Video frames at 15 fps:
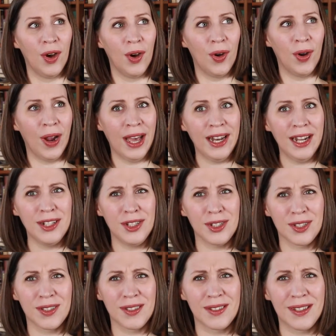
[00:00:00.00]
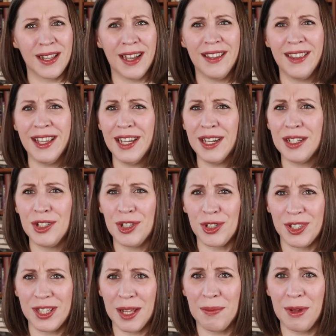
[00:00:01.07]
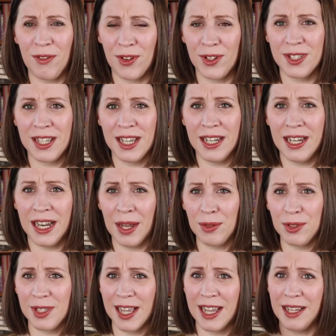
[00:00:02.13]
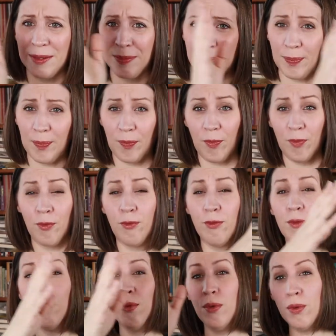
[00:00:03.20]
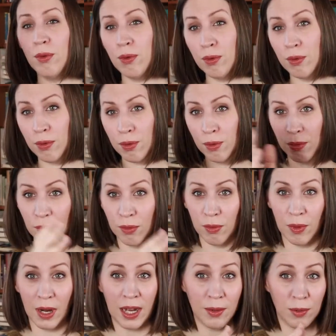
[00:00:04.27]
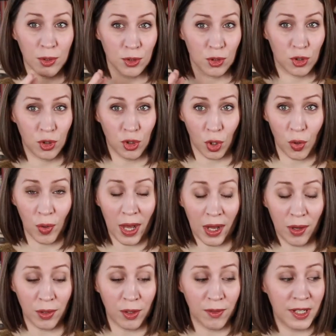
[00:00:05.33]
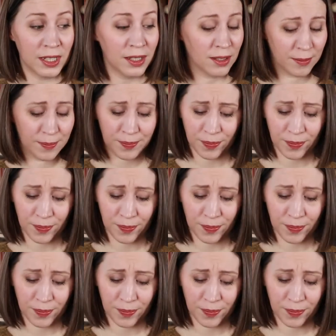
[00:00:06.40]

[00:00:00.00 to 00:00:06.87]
or had I think I just had my first kid. I was like, woo! I was so out of it.